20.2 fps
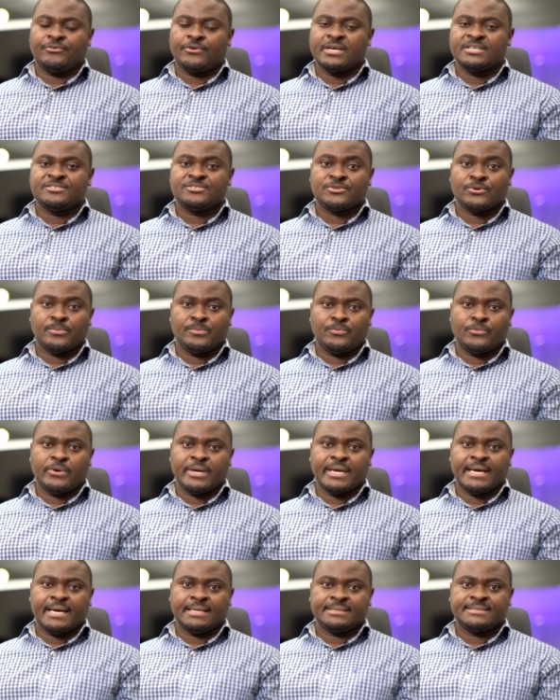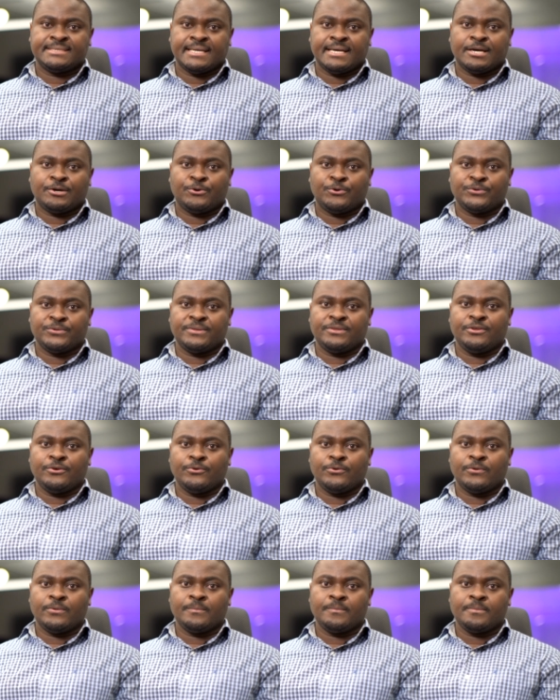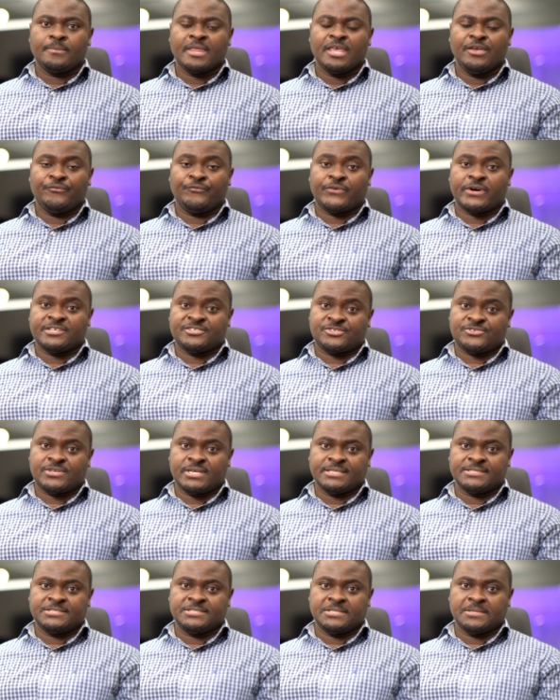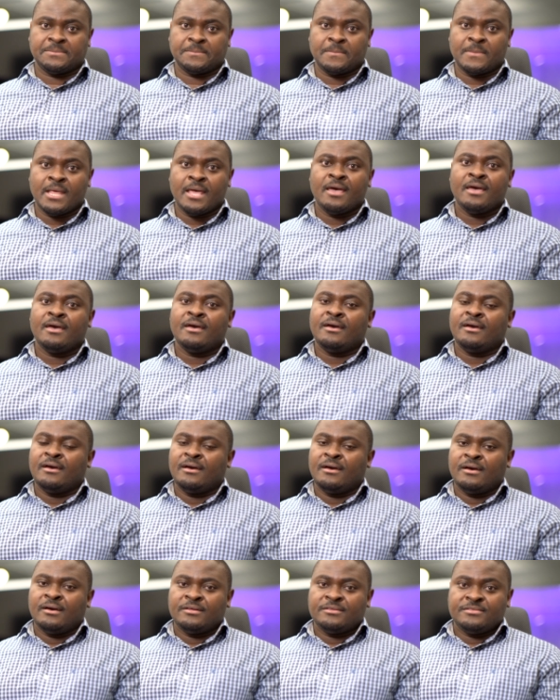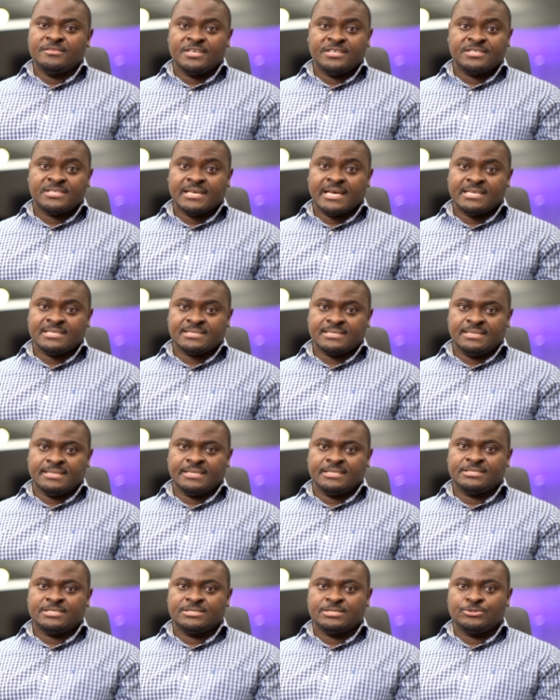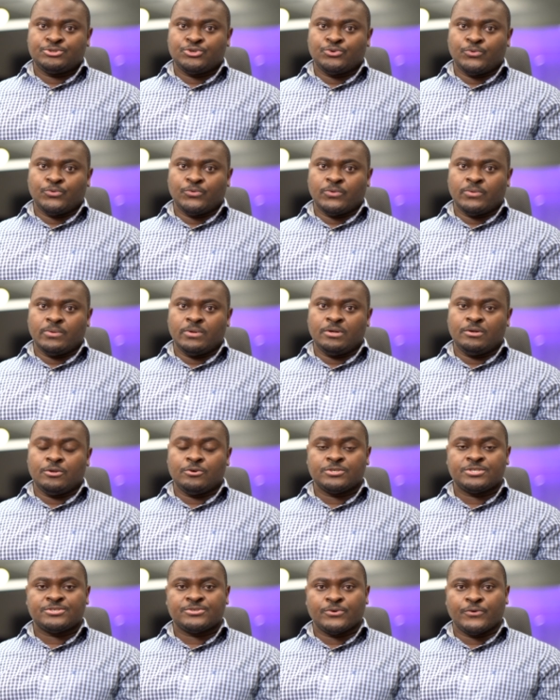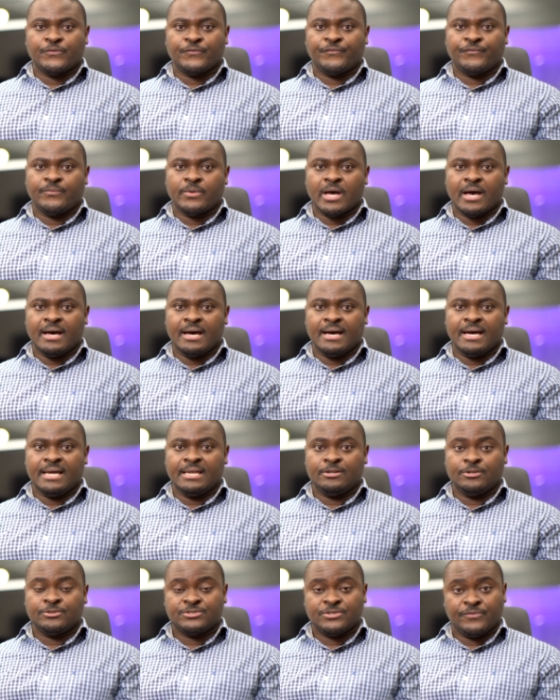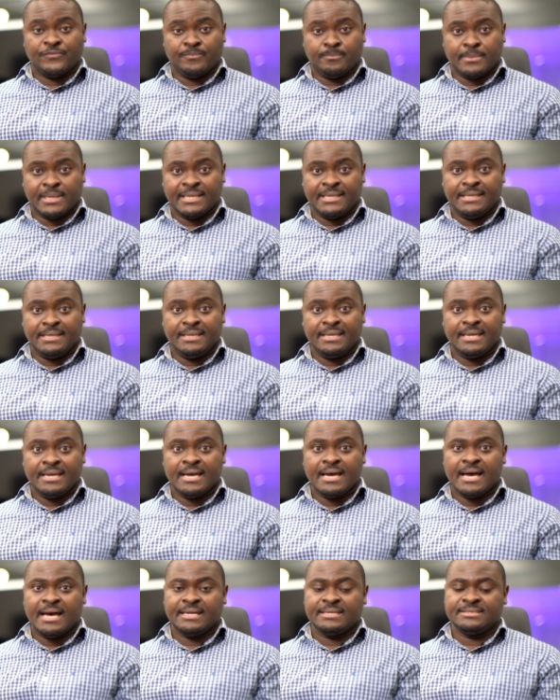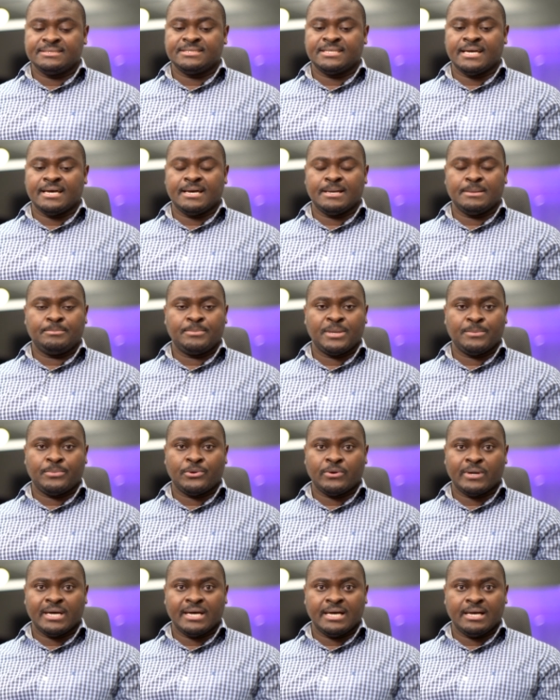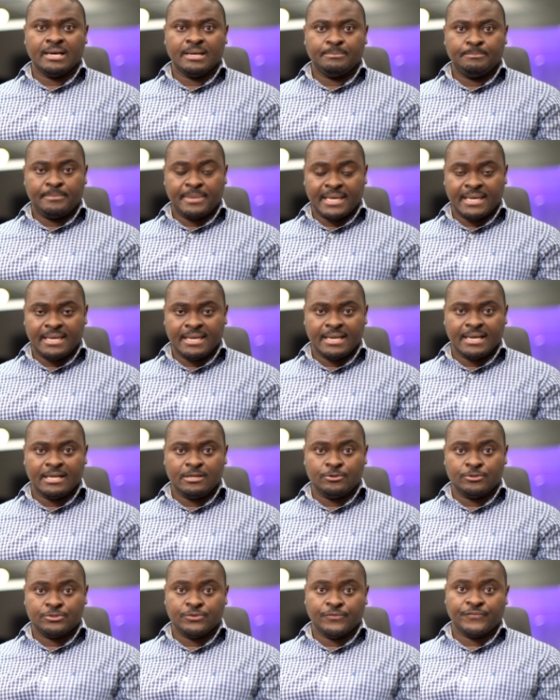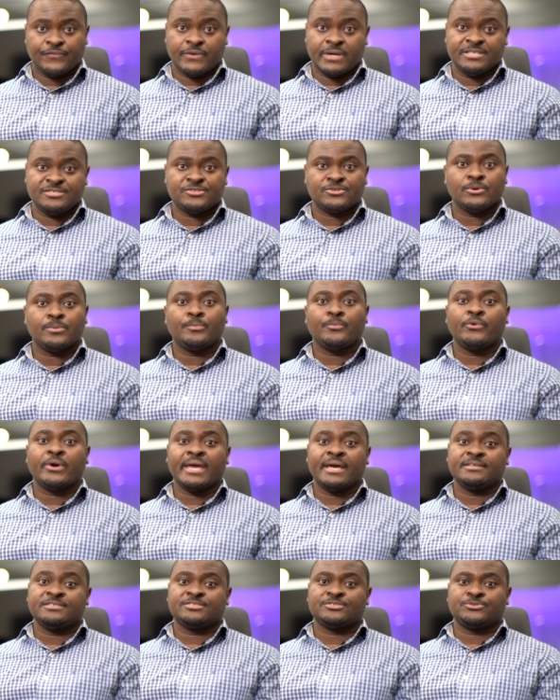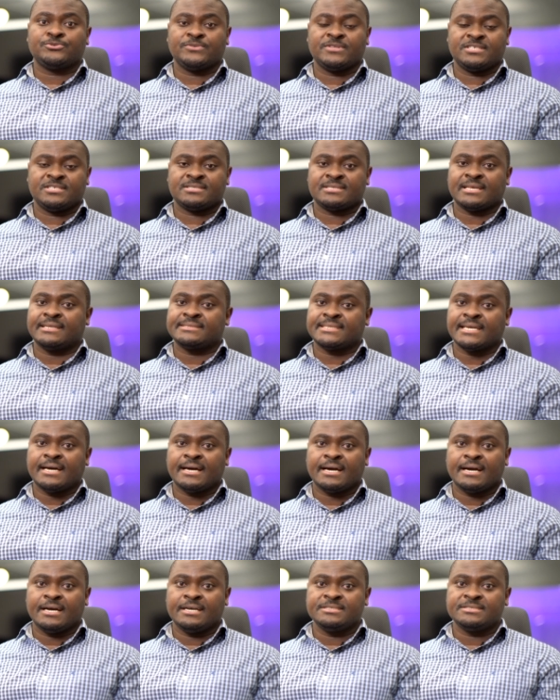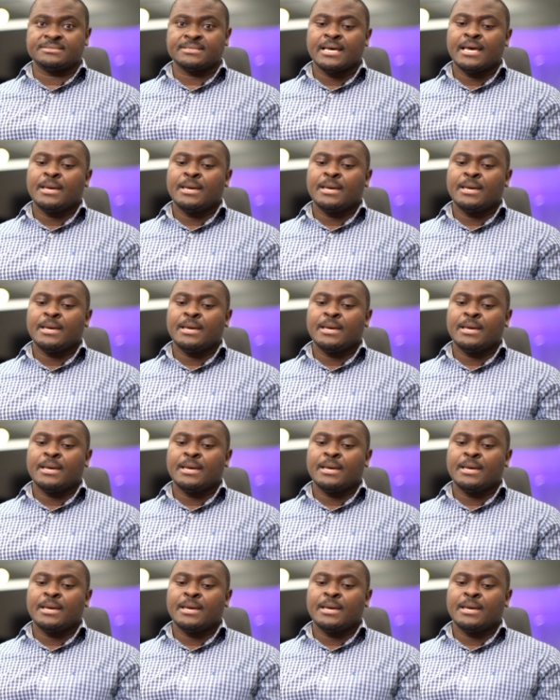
ransomware attack on your infrastructure. This has led to loss of uh, a lot of money and uh, people are paying a lot of ransomwares to these attackers